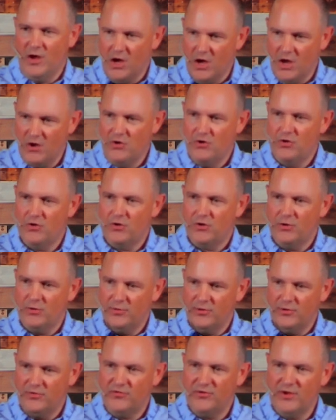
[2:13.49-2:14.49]
under
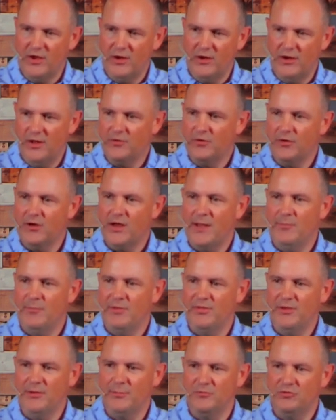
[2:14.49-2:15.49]
the sun, another
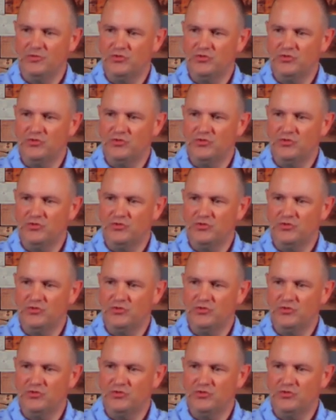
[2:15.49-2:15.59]
common theme